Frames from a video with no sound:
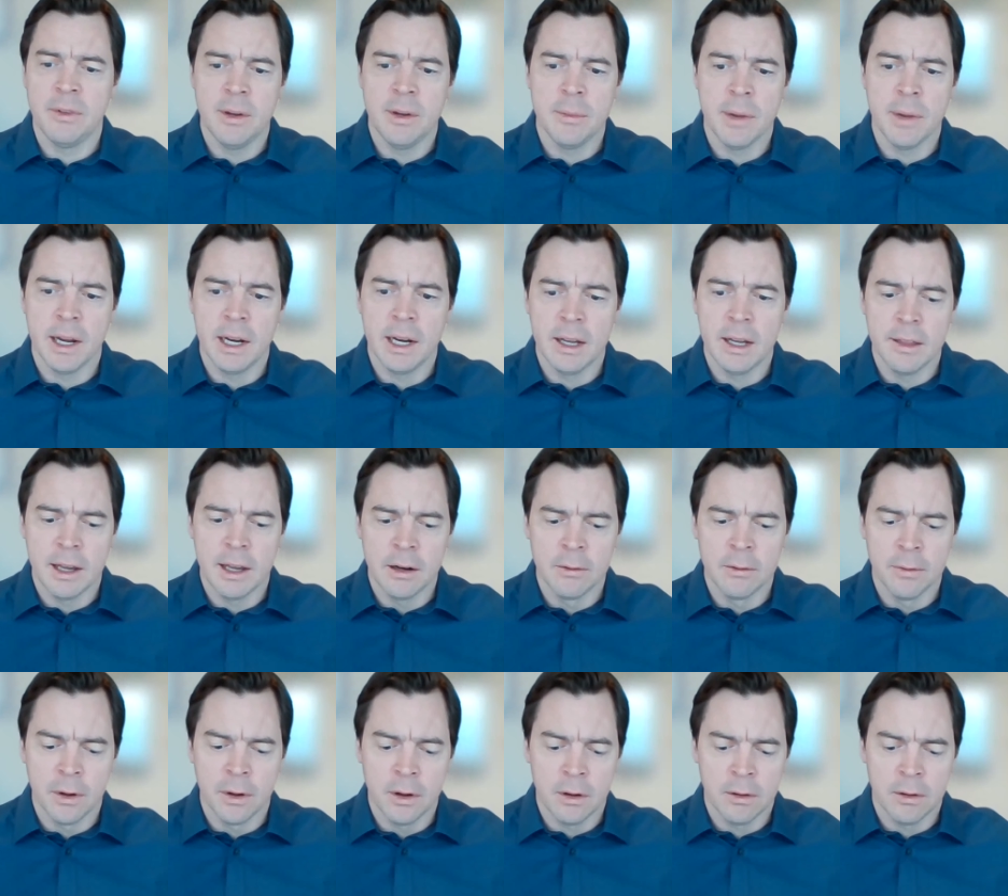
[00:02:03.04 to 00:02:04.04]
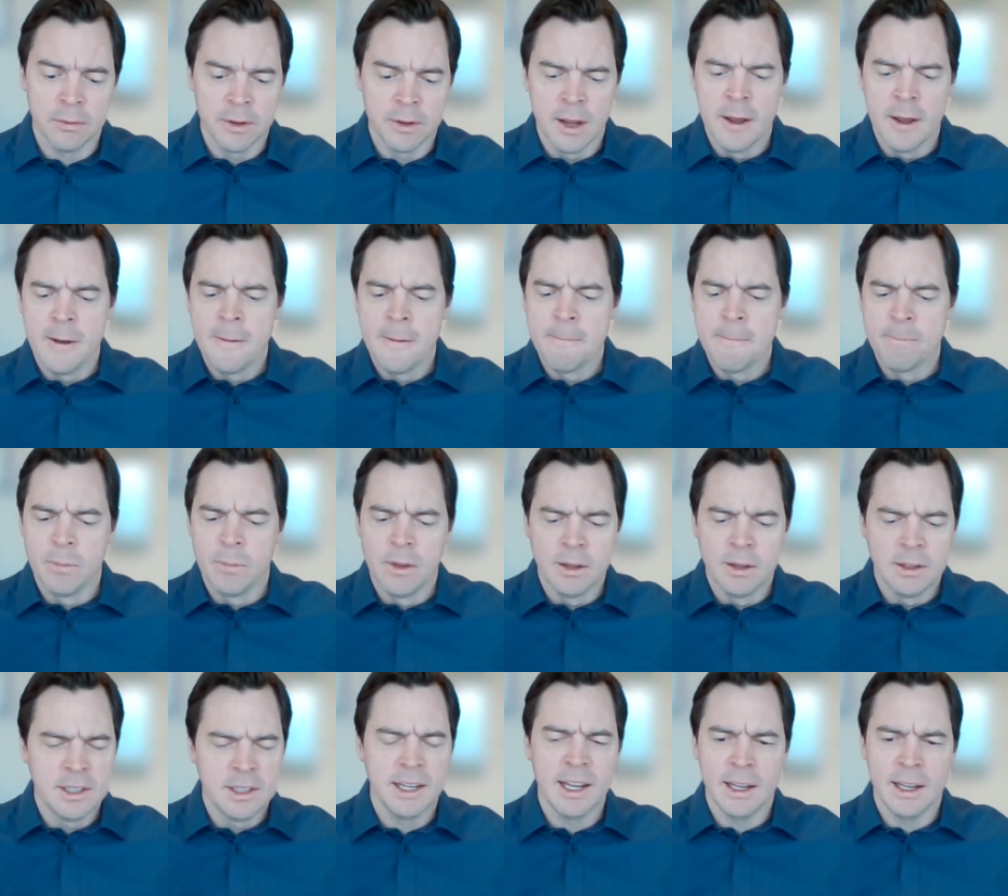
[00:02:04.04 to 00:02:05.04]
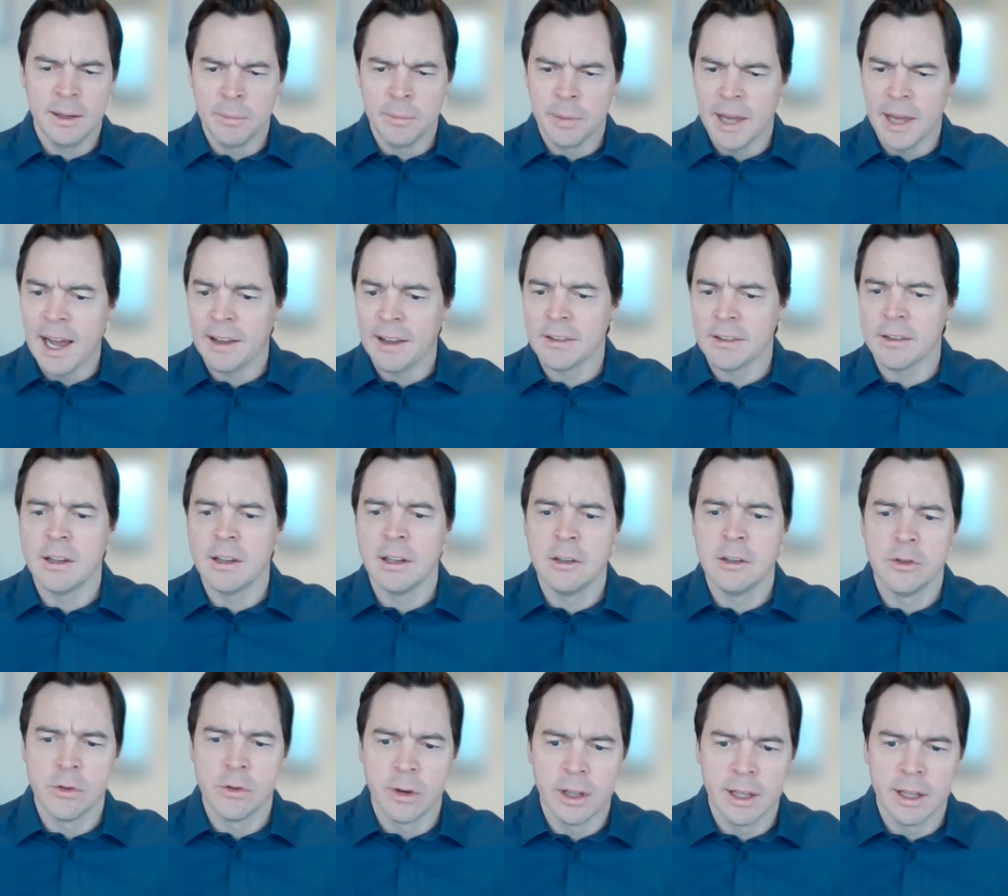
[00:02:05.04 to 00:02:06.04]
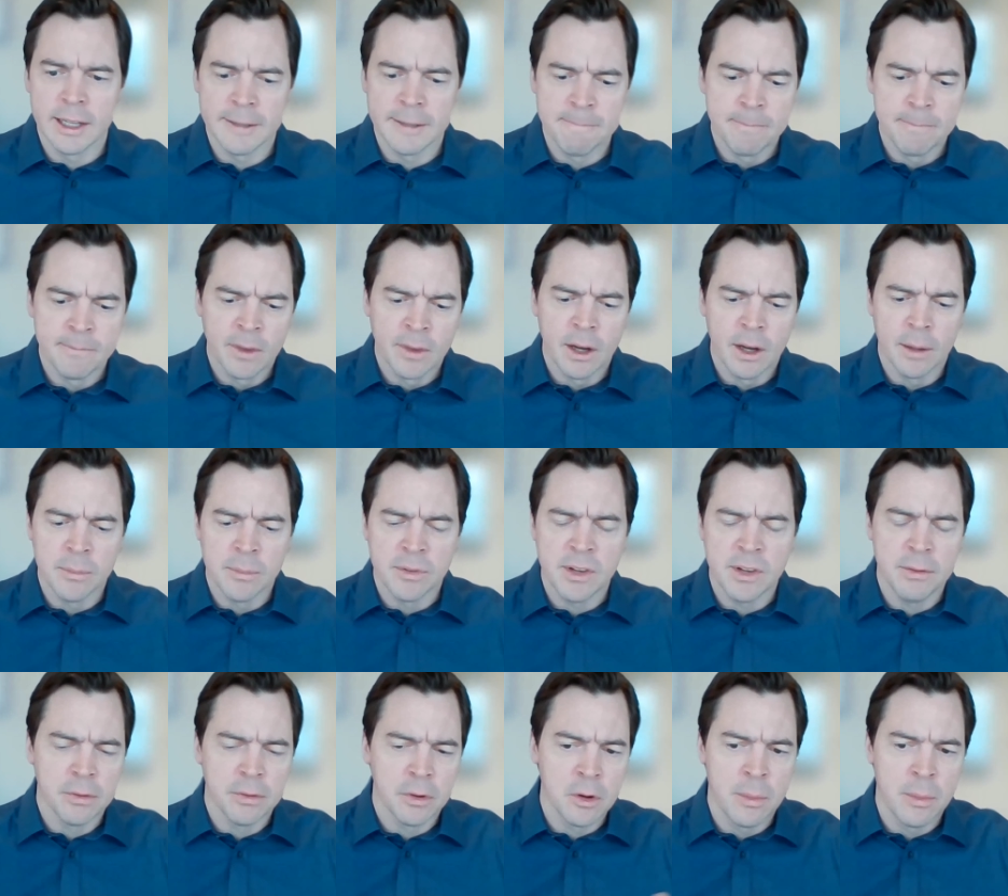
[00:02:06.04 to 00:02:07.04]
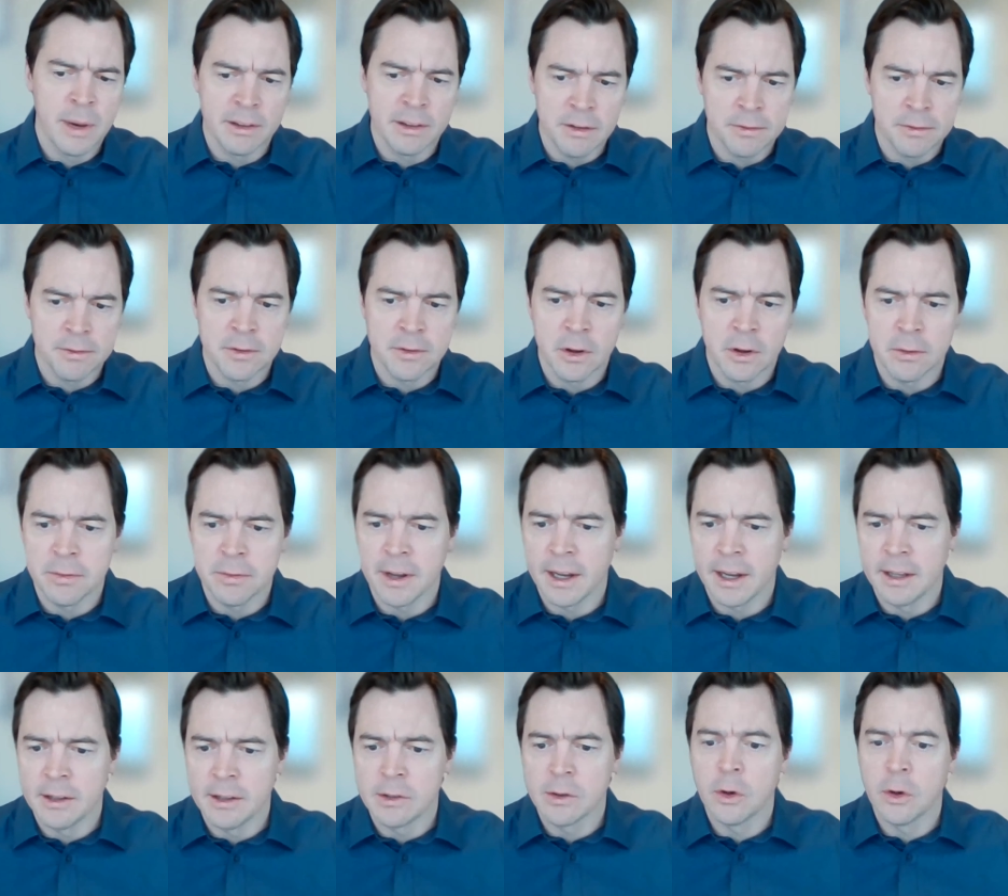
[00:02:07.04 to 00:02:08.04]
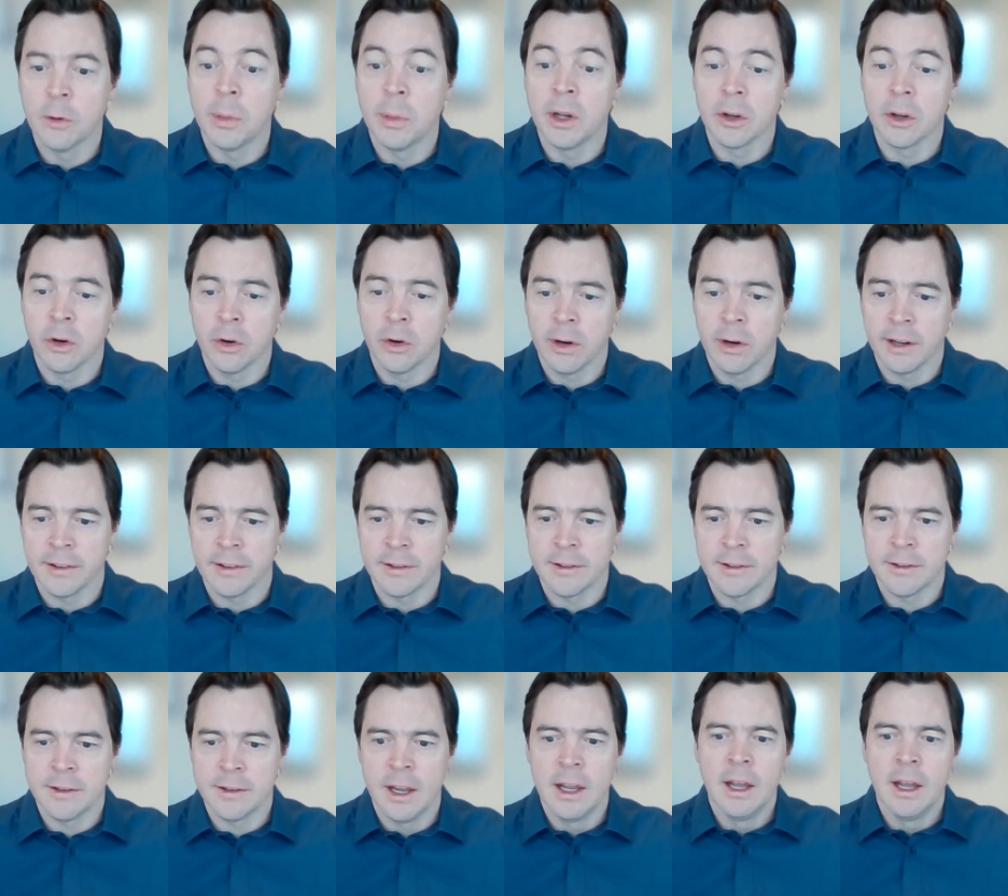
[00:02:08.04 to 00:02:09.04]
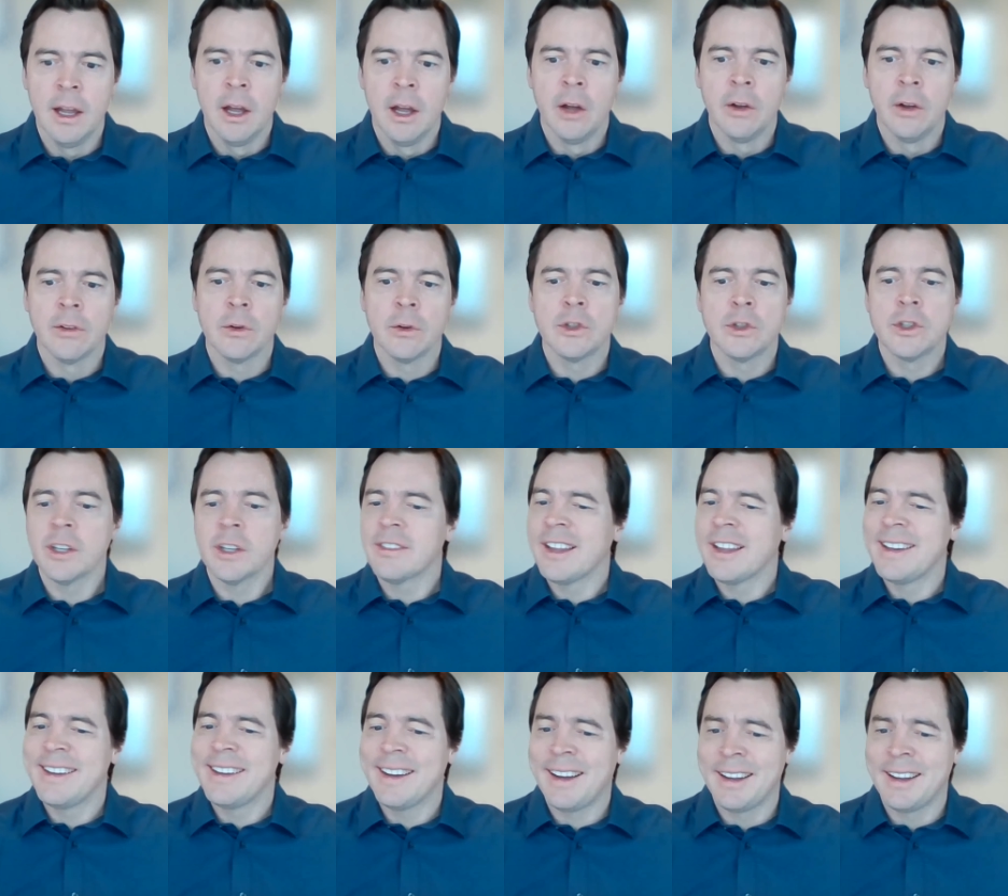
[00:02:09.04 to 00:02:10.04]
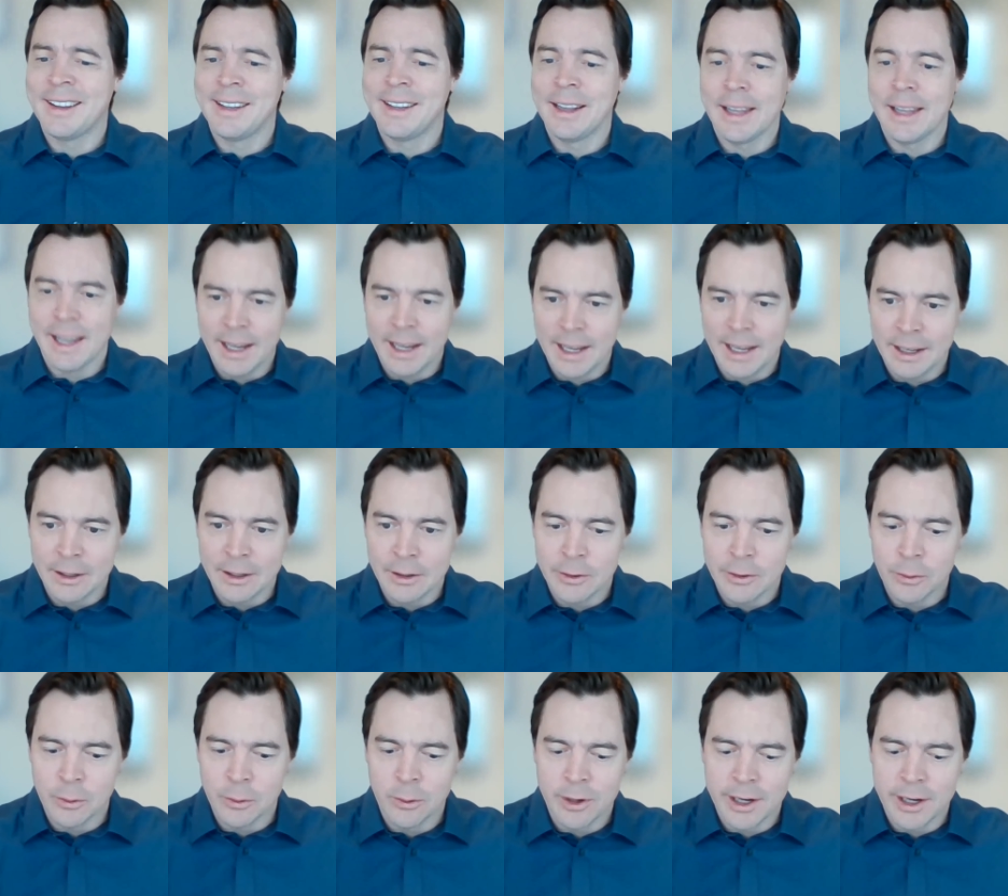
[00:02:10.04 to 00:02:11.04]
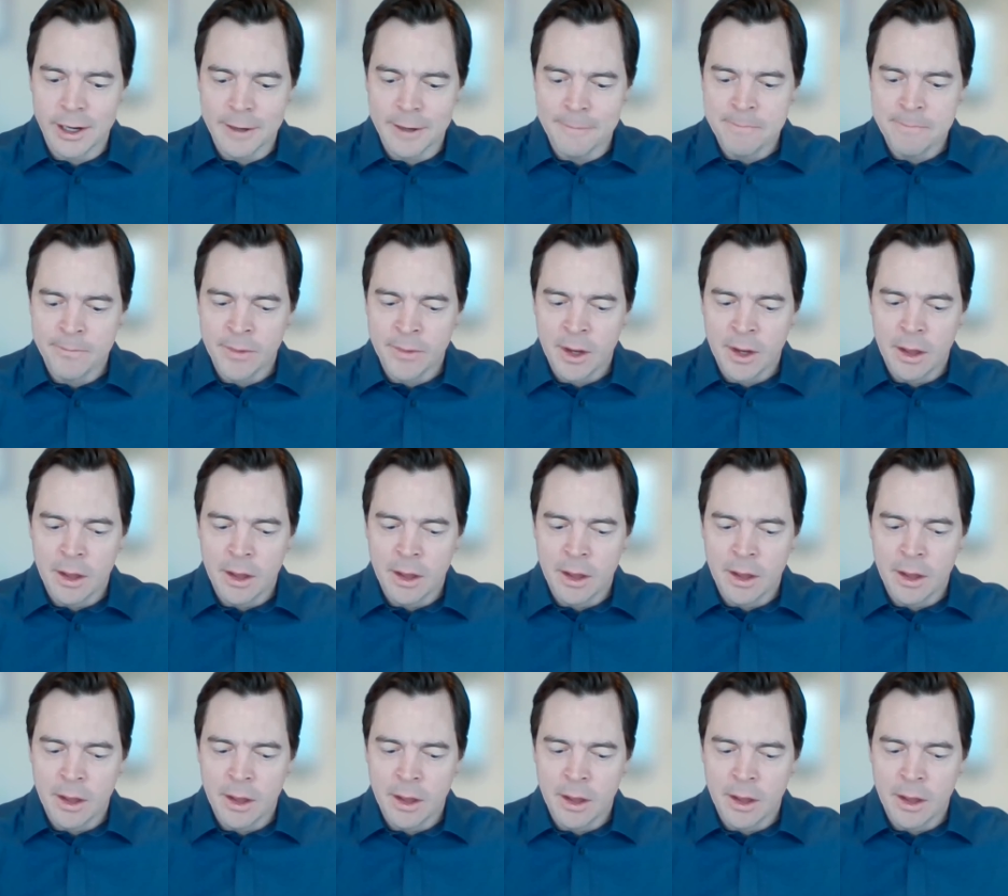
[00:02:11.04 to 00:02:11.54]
of deep sea mining that involve digging, blasting, drilling, seafloor massive sulfides, cobalt crusts. So just like on land, where